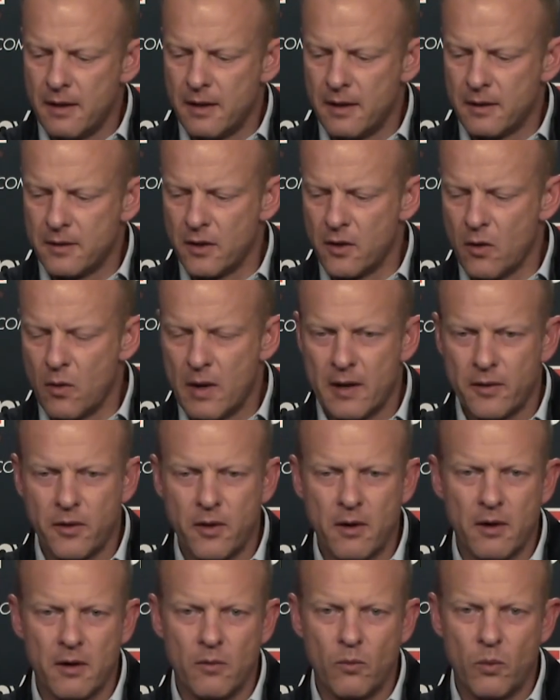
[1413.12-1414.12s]
to go out
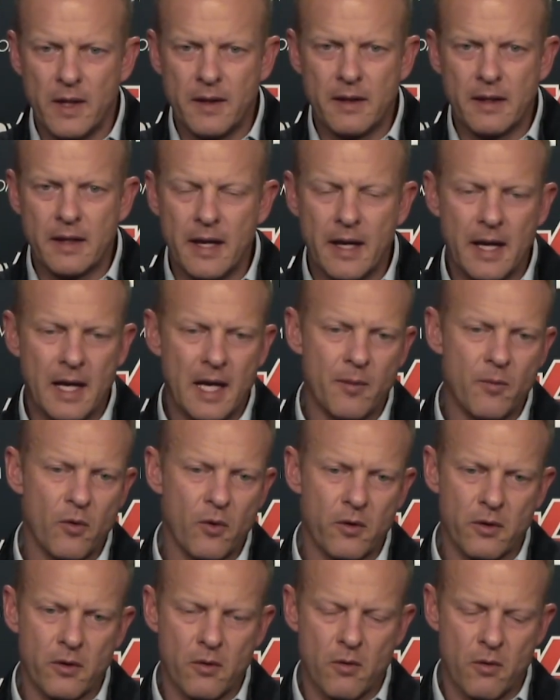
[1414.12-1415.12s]
there and win the game,
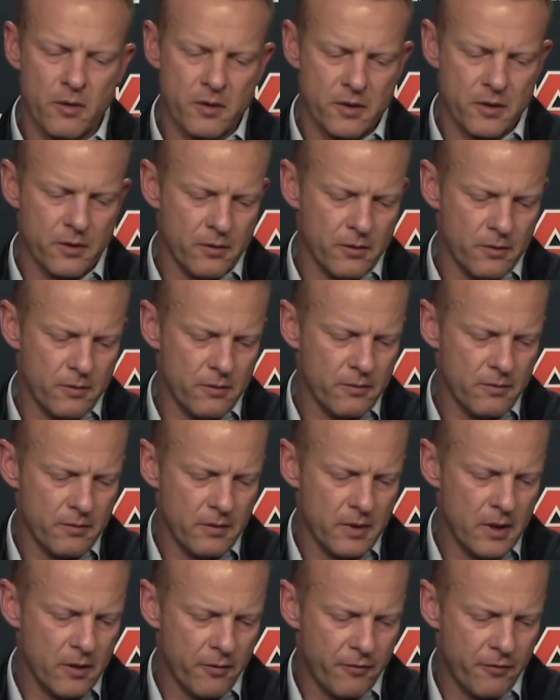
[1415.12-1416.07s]
or to you know,